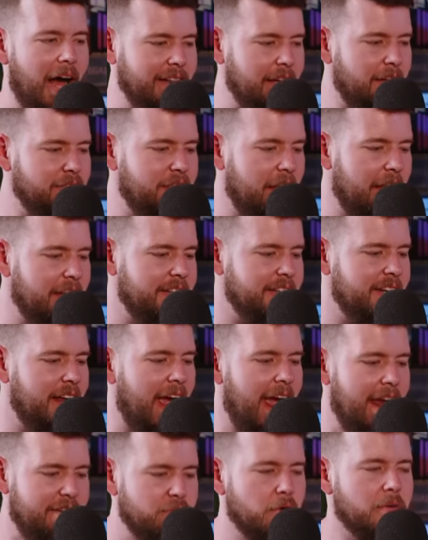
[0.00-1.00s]
love that
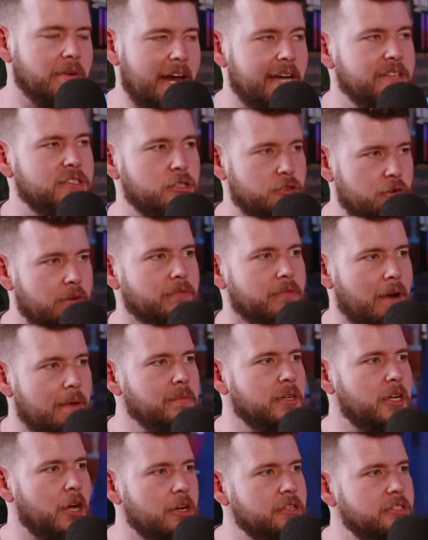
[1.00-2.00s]
everyone has to drink rum
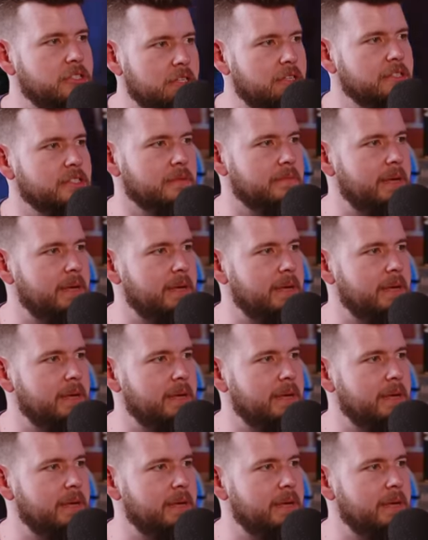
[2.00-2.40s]
and cokes because of